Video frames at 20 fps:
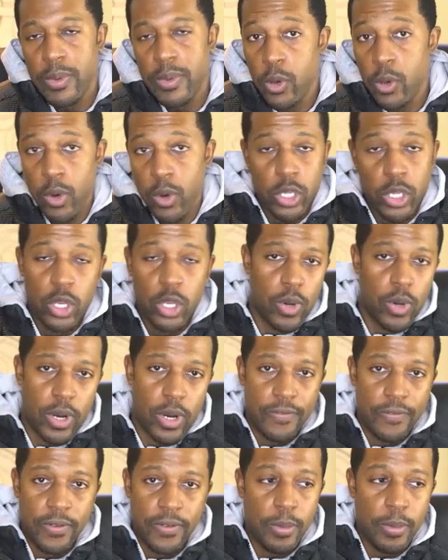you don't want to
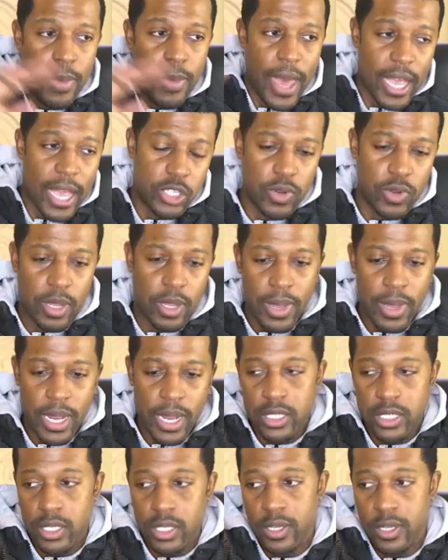flip back 20 minutes and
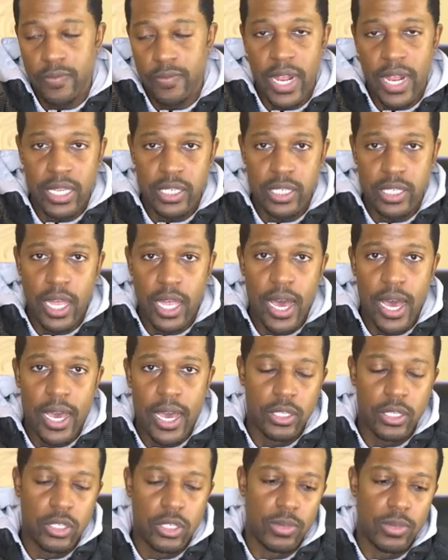look for that slide. So I'm
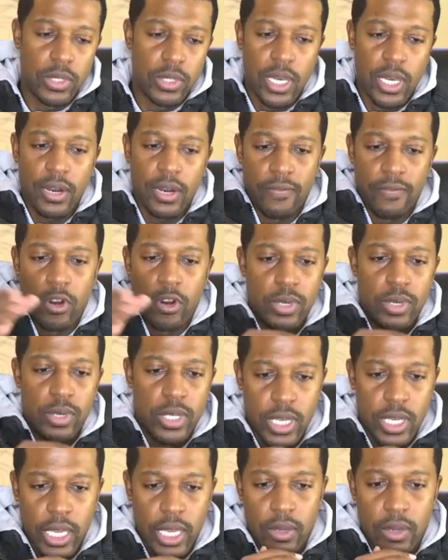just kind of verbally taking
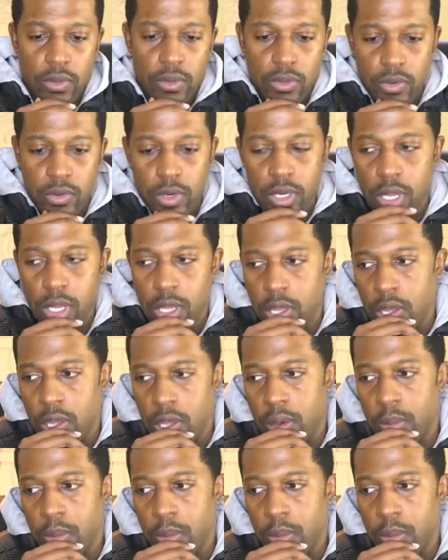you through it. But